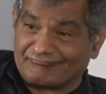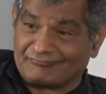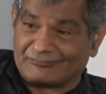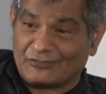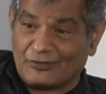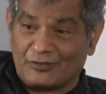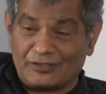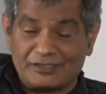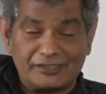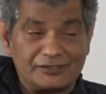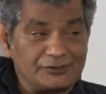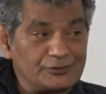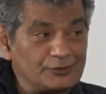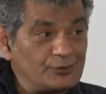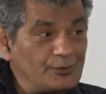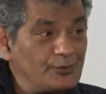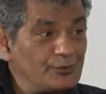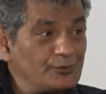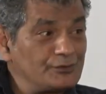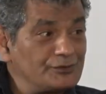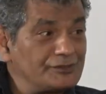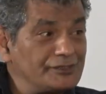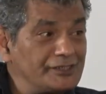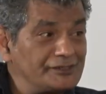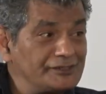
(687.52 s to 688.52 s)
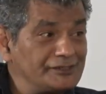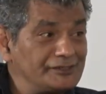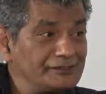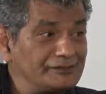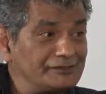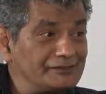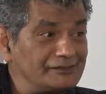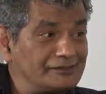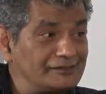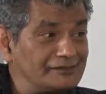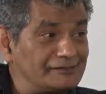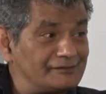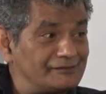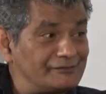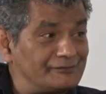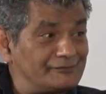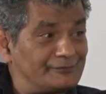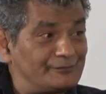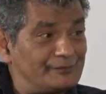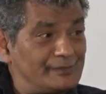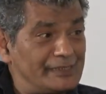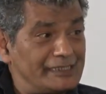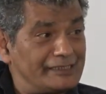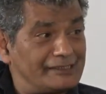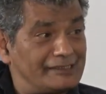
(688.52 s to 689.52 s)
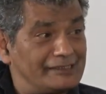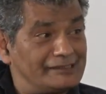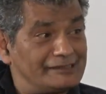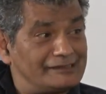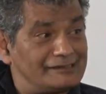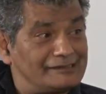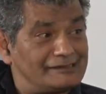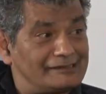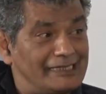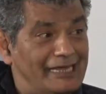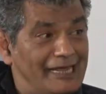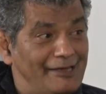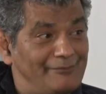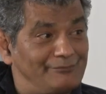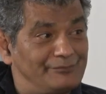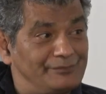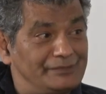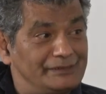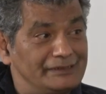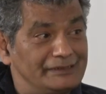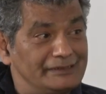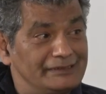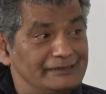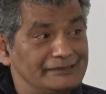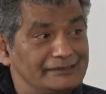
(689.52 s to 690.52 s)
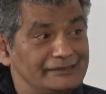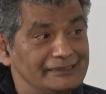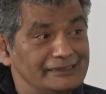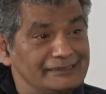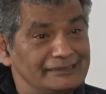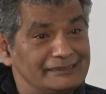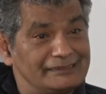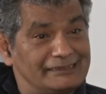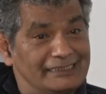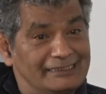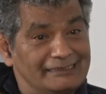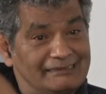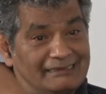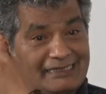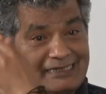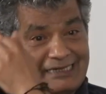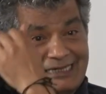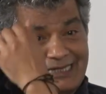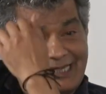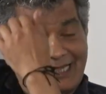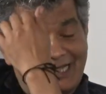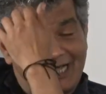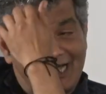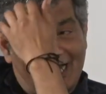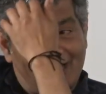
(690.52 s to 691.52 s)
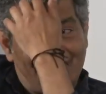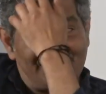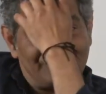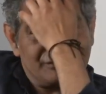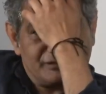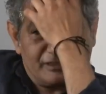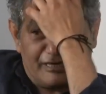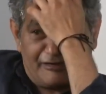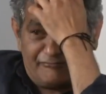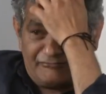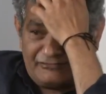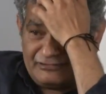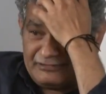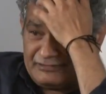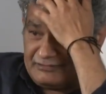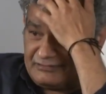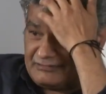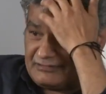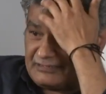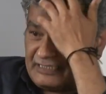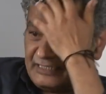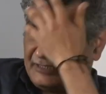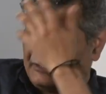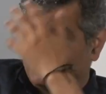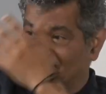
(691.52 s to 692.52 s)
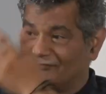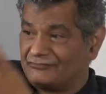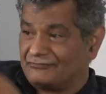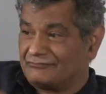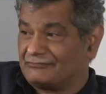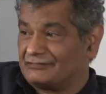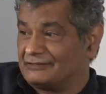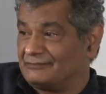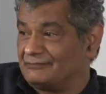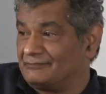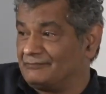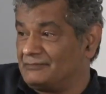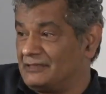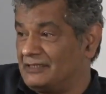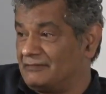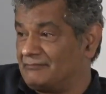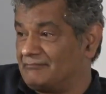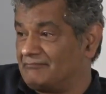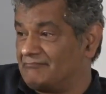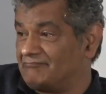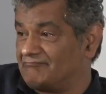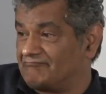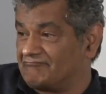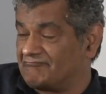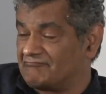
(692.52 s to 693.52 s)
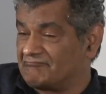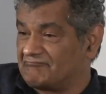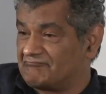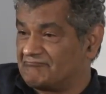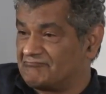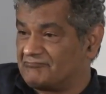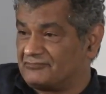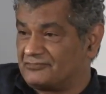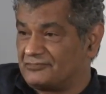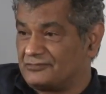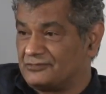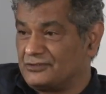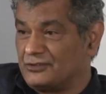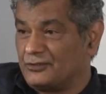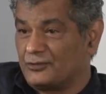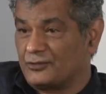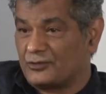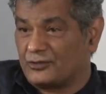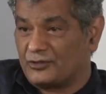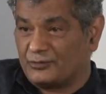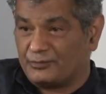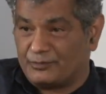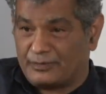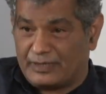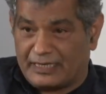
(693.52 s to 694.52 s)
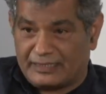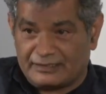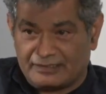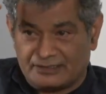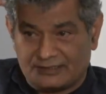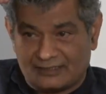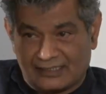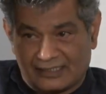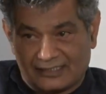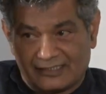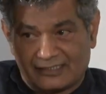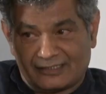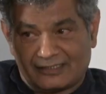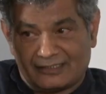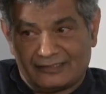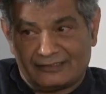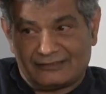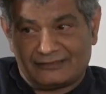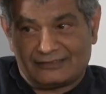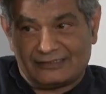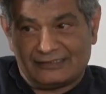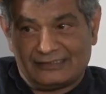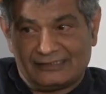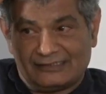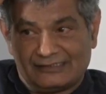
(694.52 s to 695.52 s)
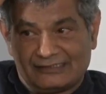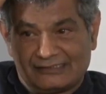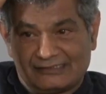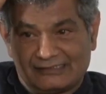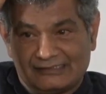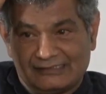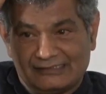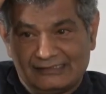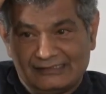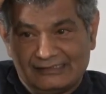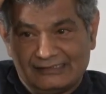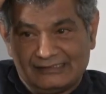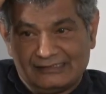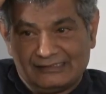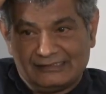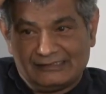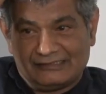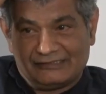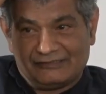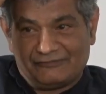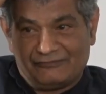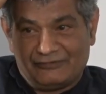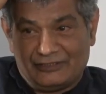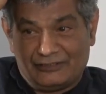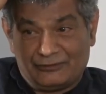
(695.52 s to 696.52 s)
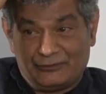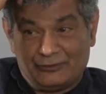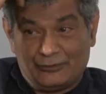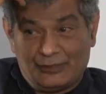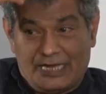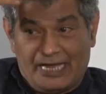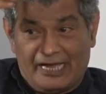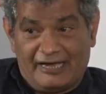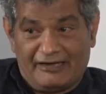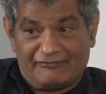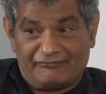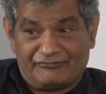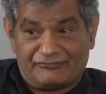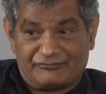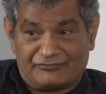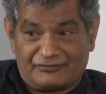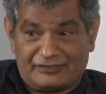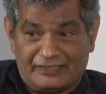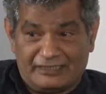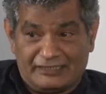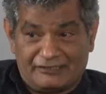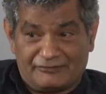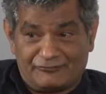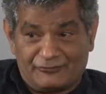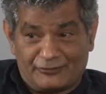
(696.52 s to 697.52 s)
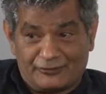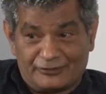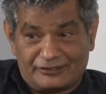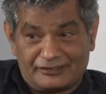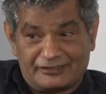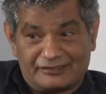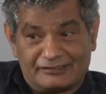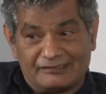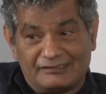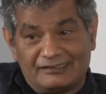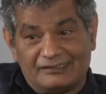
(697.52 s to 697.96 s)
on its own doesn't make us happy. And since then, I've traveled kind of in Europe and in other countries where you have running water